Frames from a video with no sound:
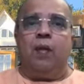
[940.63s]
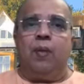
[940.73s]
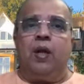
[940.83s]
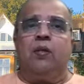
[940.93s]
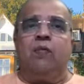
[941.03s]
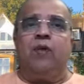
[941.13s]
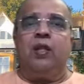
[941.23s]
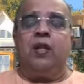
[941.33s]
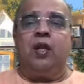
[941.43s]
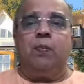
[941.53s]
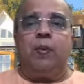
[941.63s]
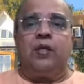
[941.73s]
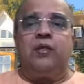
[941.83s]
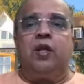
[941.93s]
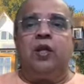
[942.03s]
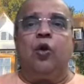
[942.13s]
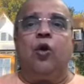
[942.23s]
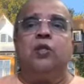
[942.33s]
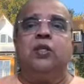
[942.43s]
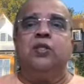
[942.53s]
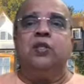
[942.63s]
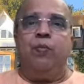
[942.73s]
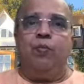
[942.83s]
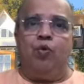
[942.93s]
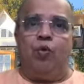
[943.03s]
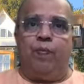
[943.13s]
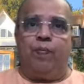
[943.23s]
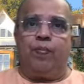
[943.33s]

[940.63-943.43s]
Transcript: But when the repressing cause is removed,